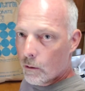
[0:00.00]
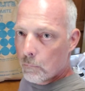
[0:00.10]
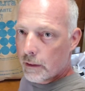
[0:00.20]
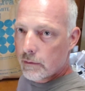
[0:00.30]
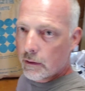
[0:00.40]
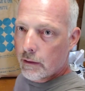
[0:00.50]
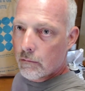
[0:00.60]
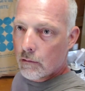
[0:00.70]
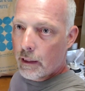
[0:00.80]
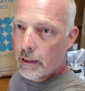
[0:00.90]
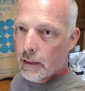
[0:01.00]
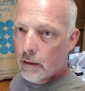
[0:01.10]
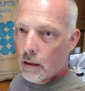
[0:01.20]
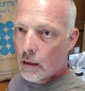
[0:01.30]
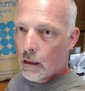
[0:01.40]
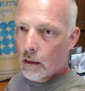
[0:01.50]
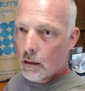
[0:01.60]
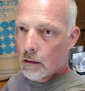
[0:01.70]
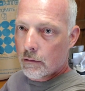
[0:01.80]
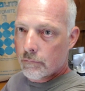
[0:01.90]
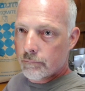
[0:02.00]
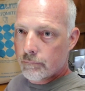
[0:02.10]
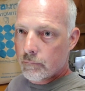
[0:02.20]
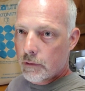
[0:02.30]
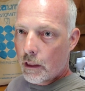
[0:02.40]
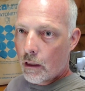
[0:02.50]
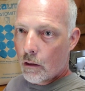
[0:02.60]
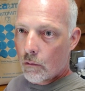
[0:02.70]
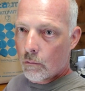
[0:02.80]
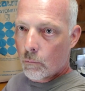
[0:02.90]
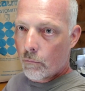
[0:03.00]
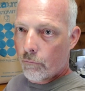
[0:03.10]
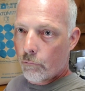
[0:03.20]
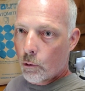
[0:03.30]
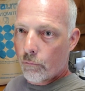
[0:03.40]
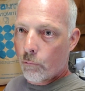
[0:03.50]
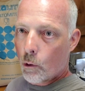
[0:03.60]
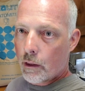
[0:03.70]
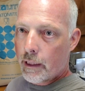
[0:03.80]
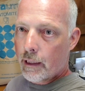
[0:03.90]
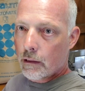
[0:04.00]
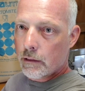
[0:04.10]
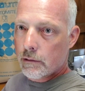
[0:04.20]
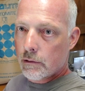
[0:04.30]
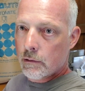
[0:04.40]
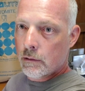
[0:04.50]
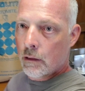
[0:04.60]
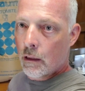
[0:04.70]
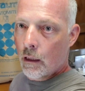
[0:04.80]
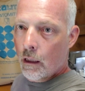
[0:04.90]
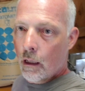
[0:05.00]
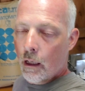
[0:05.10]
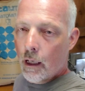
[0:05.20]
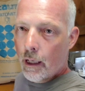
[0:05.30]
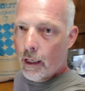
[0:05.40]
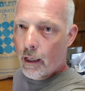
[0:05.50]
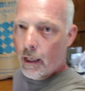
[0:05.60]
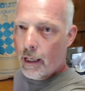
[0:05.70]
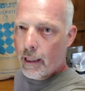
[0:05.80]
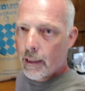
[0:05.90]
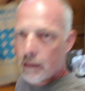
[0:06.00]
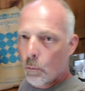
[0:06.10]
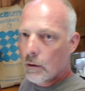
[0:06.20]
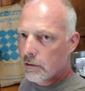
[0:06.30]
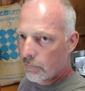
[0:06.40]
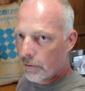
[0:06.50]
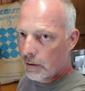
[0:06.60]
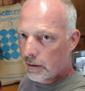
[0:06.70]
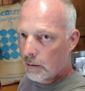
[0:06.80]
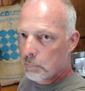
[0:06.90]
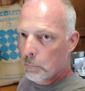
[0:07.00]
were mixing it right in our, you know, full 4 gallons. And it wasn't filling up